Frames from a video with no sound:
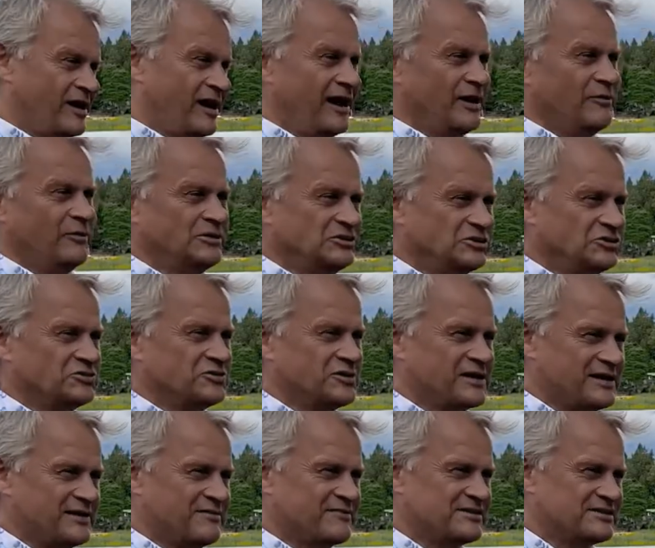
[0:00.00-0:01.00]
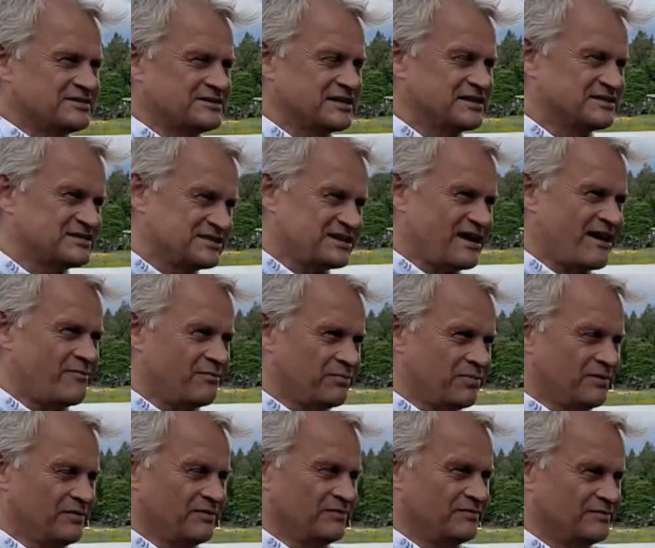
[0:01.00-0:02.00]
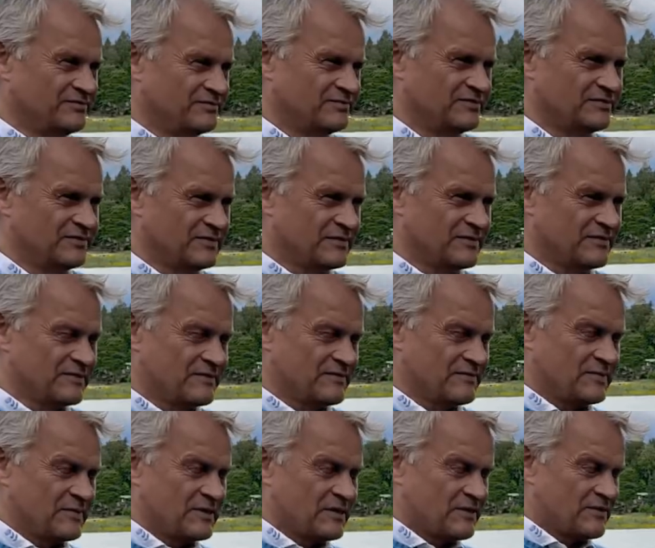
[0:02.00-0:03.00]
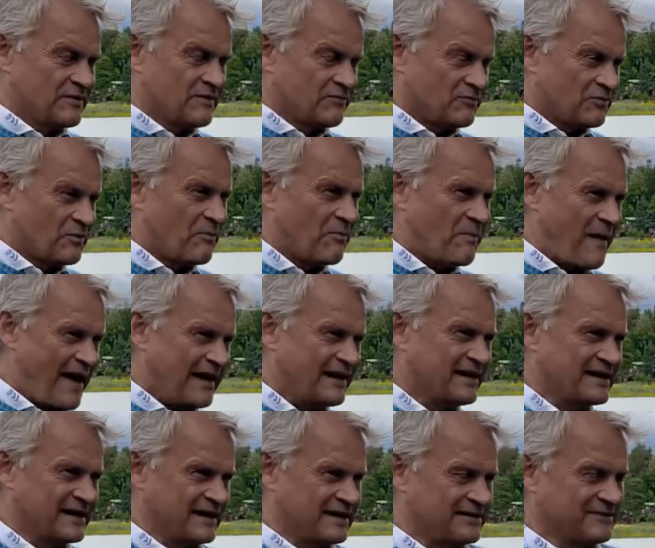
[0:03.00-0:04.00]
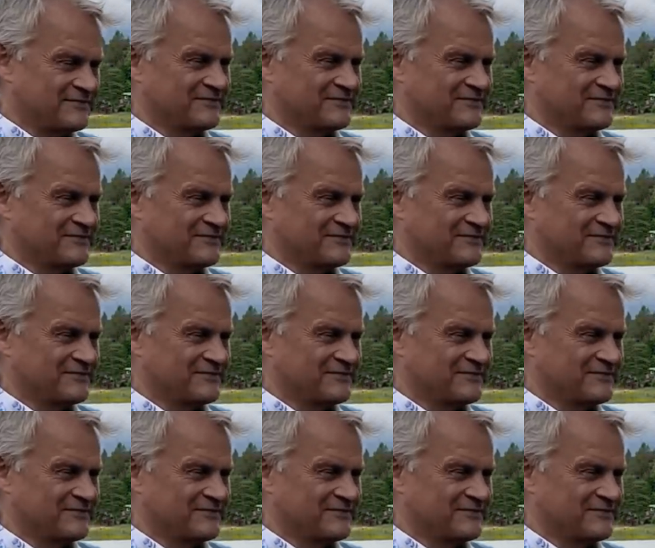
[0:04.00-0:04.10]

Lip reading: I wanted to give this example from banking